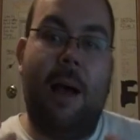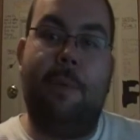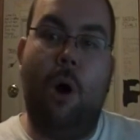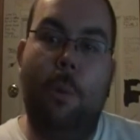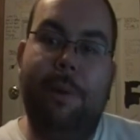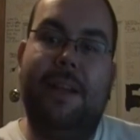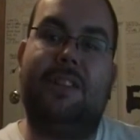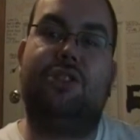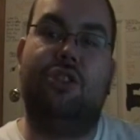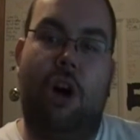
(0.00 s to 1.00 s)
I'm hoping
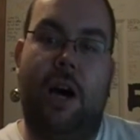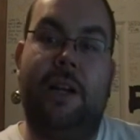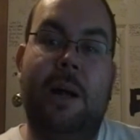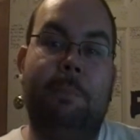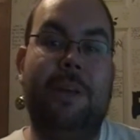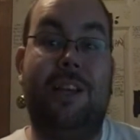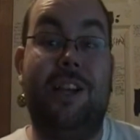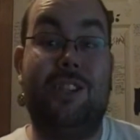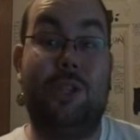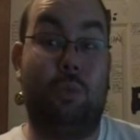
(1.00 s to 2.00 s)
it's not,
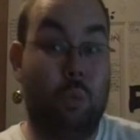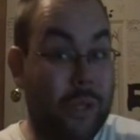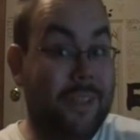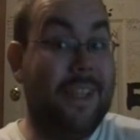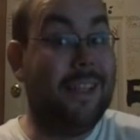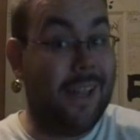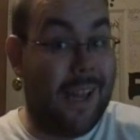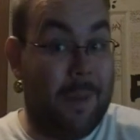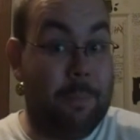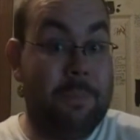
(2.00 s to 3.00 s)
because it's really
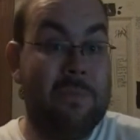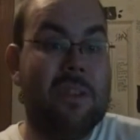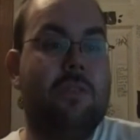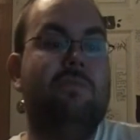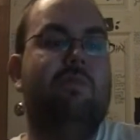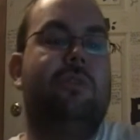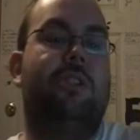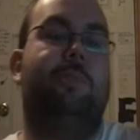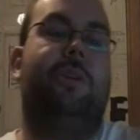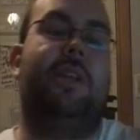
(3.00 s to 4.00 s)
lame.
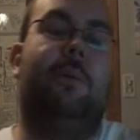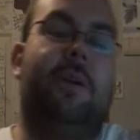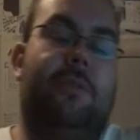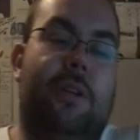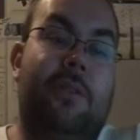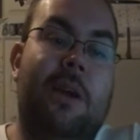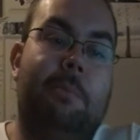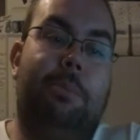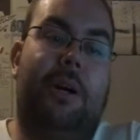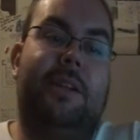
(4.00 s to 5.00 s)
Just putting that one out there.
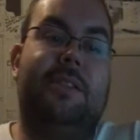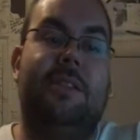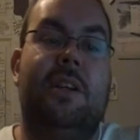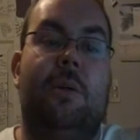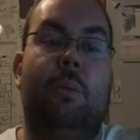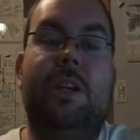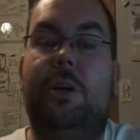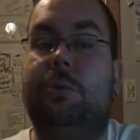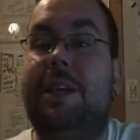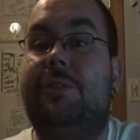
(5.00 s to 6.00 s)
But we
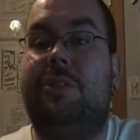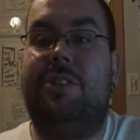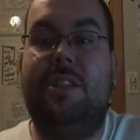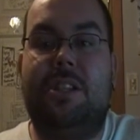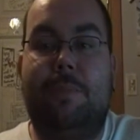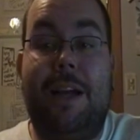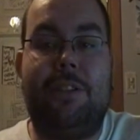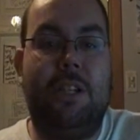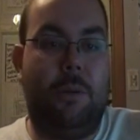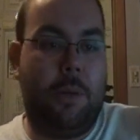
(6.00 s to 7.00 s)
don't get to see this
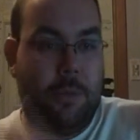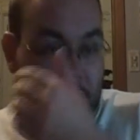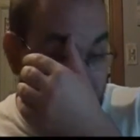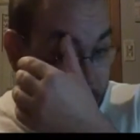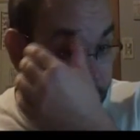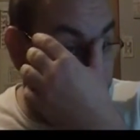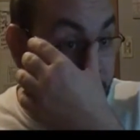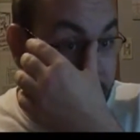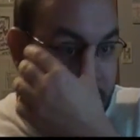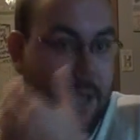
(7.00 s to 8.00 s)
match anyway, because
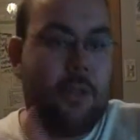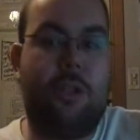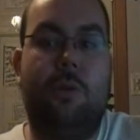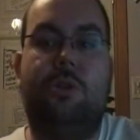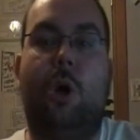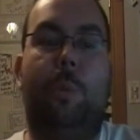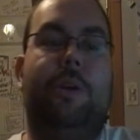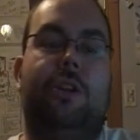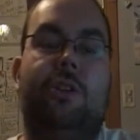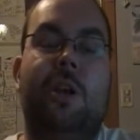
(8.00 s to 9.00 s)
during Enzo's
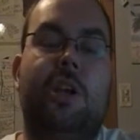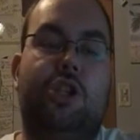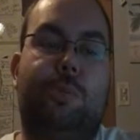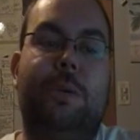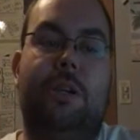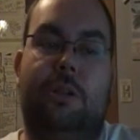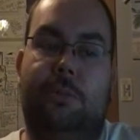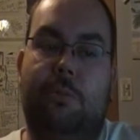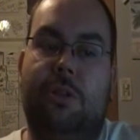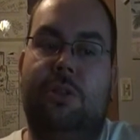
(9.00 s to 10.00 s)
opening
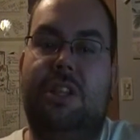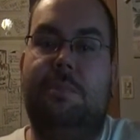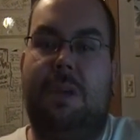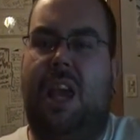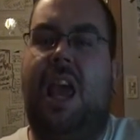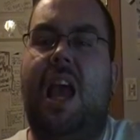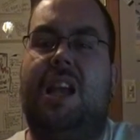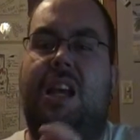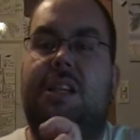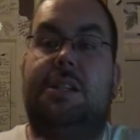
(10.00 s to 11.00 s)
spiel, the
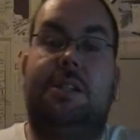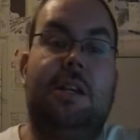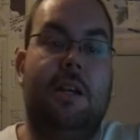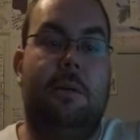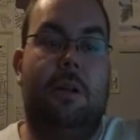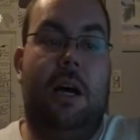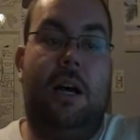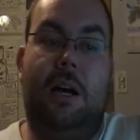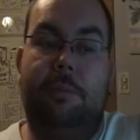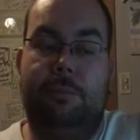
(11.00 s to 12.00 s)
Mechanics
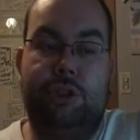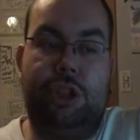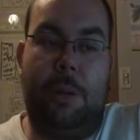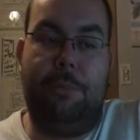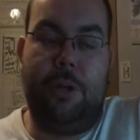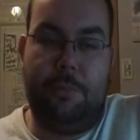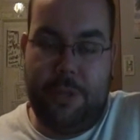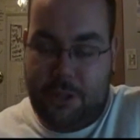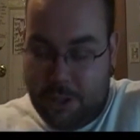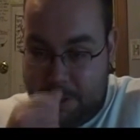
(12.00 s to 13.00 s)
jump them.
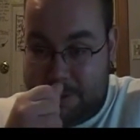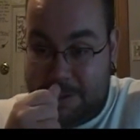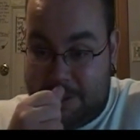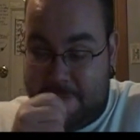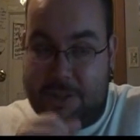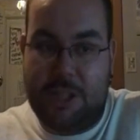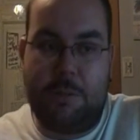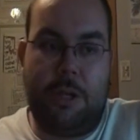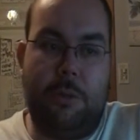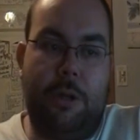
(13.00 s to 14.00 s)
They toss
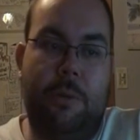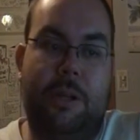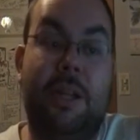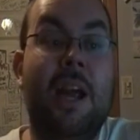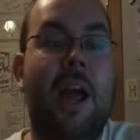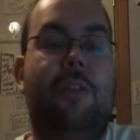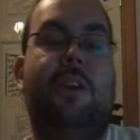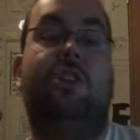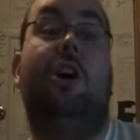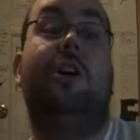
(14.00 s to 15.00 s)
Enzo out of the way quickly.
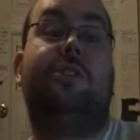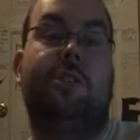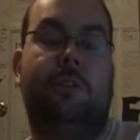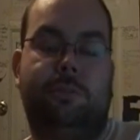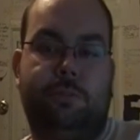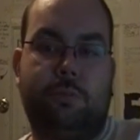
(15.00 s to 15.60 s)
They toss